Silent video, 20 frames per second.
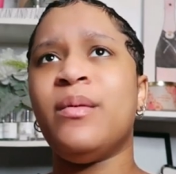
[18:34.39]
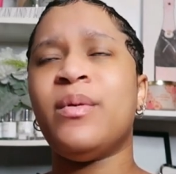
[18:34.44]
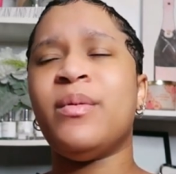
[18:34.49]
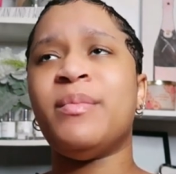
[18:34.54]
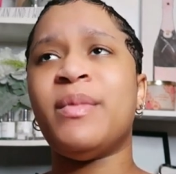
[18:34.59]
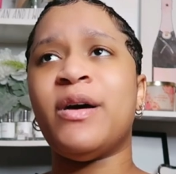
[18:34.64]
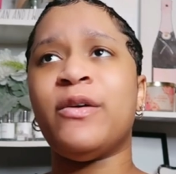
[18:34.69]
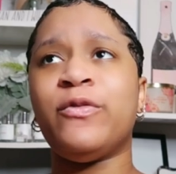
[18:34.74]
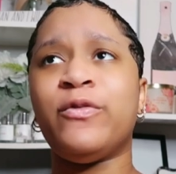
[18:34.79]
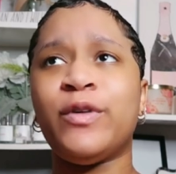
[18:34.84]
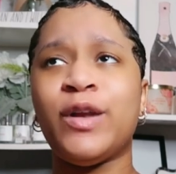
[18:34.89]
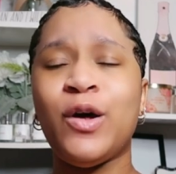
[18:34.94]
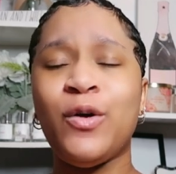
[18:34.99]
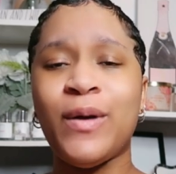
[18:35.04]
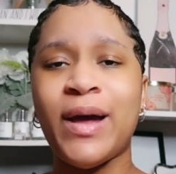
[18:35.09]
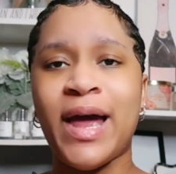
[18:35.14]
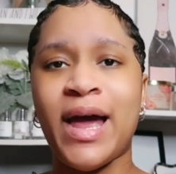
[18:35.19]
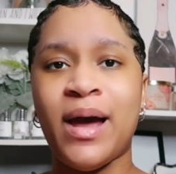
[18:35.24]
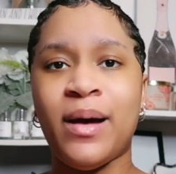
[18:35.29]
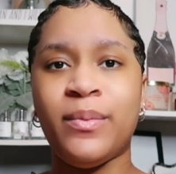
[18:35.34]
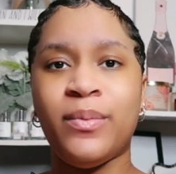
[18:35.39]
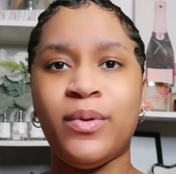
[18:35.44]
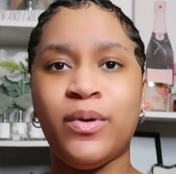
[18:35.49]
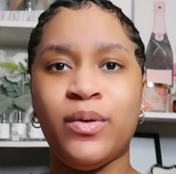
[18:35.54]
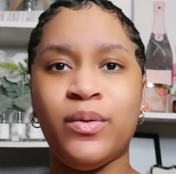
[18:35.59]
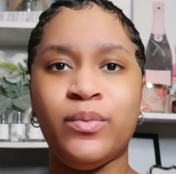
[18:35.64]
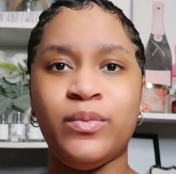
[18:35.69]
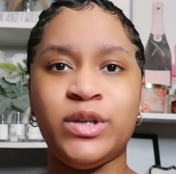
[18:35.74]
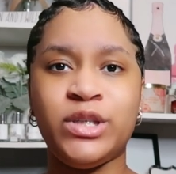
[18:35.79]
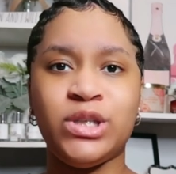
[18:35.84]
But my Flow app,
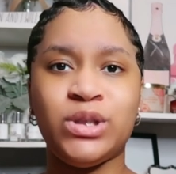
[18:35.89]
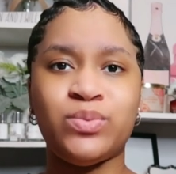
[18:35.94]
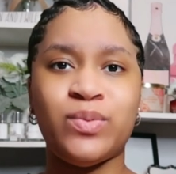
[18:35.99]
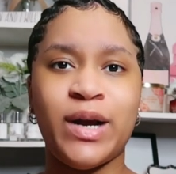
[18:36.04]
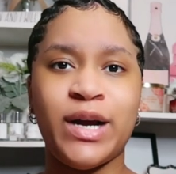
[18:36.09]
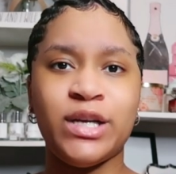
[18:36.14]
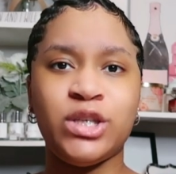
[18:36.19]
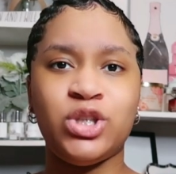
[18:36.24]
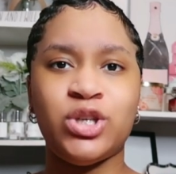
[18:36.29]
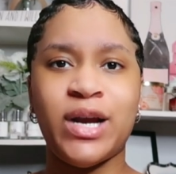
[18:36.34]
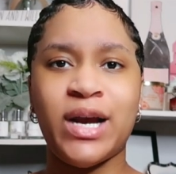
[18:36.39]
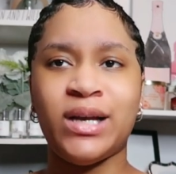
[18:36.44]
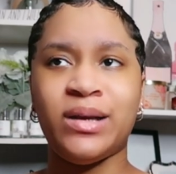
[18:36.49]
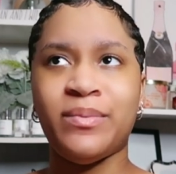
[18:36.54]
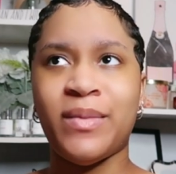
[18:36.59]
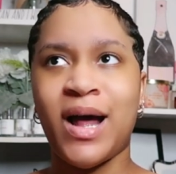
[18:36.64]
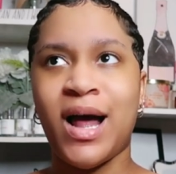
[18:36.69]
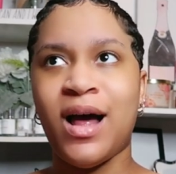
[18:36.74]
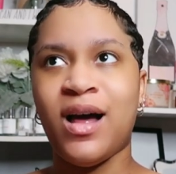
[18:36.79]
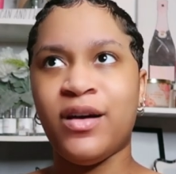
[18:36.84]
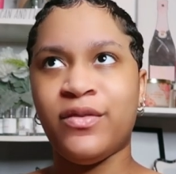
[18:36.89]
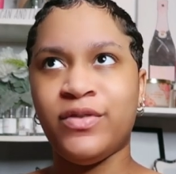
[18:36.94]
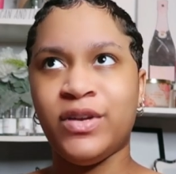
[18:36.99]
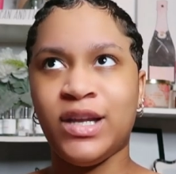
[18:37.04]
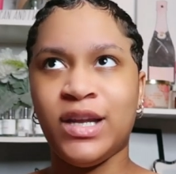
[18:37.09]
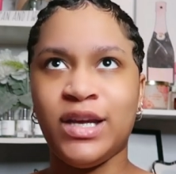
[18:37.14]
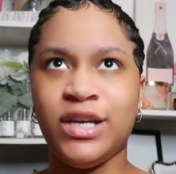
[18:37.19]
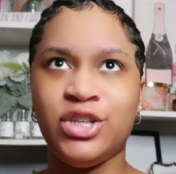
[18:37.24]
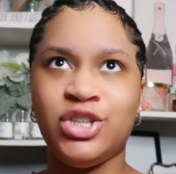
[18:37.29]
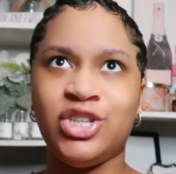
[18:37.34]
which is where I tracked my
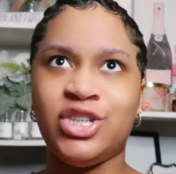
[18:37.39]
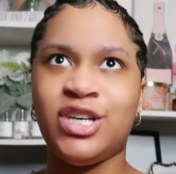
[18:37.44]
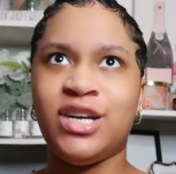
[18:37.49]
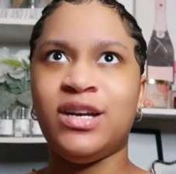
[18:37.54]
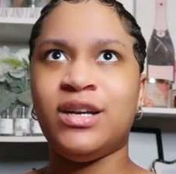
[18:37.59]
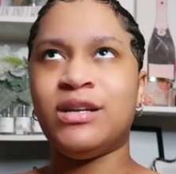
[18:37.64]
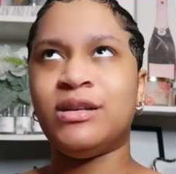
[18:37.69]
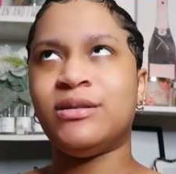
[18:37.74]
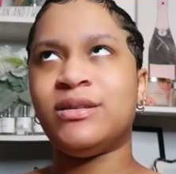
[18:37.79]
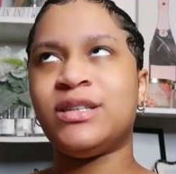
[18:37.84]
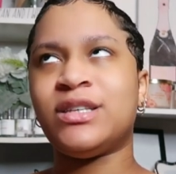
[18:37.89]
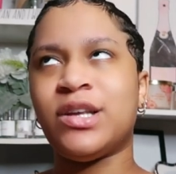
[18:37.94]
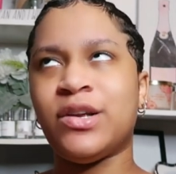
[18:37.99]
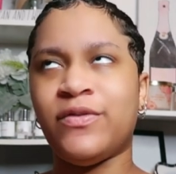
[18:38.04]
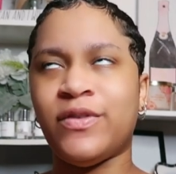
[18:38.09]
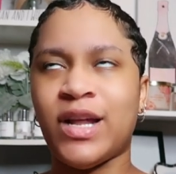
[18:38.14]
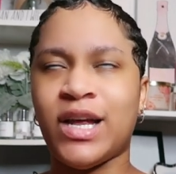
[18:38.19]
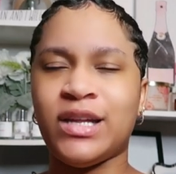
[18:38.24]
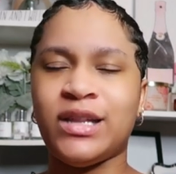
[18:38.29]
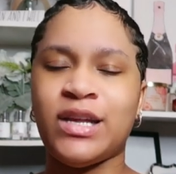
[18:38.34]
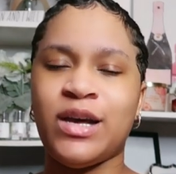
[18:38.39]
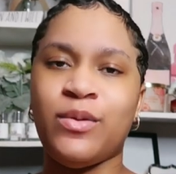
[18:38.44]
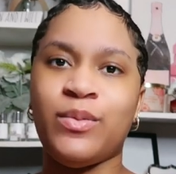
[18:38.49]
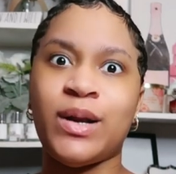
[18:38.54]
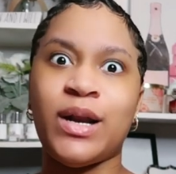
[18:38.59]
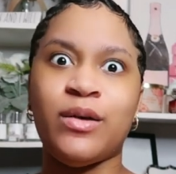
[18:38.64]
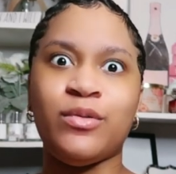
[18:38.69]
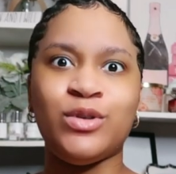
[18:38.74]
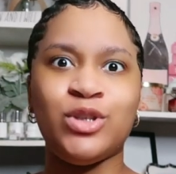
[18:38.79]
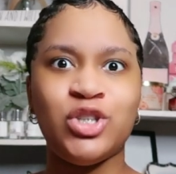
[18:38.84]
ovulation and stuff like that
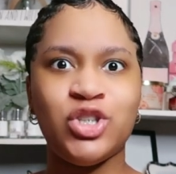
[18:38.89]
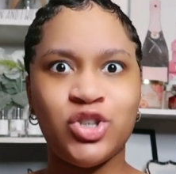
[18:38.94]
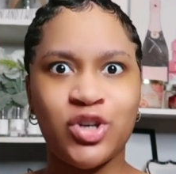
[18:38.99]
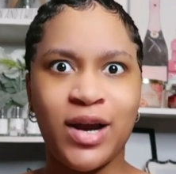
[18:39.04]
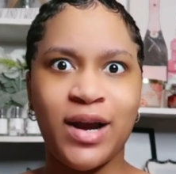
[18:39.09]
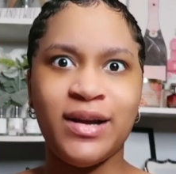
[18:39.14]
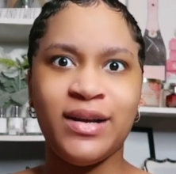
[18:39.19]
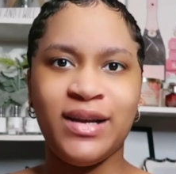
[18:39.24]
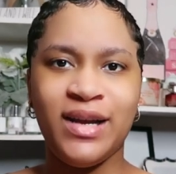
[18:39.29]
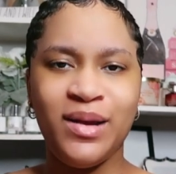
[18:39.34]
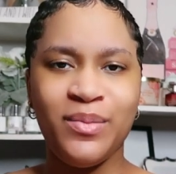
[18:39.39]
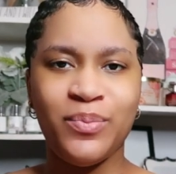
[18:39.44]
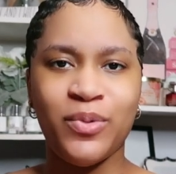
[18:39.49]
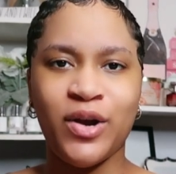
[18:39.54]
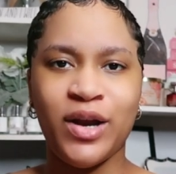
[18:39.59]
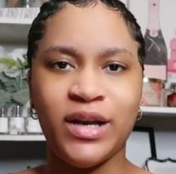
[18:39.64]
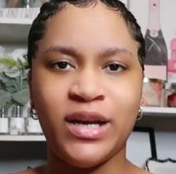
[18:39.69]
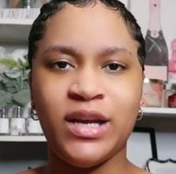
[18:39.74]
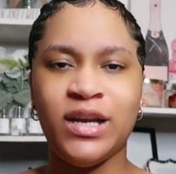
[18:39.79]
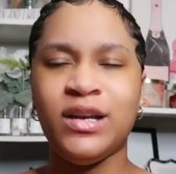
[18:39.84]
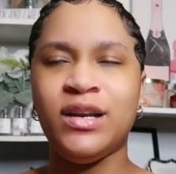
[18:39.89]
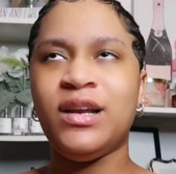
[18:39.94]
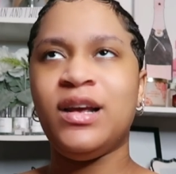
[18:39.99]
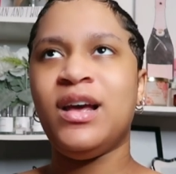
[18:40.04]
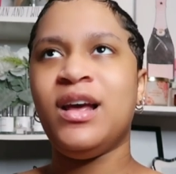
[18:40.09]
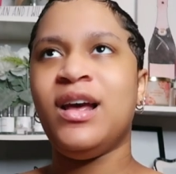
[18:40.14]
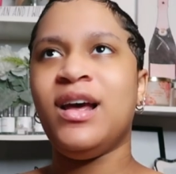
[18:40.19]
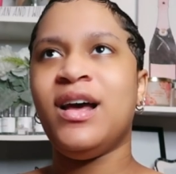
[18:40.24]
when I was trying to get pregnant,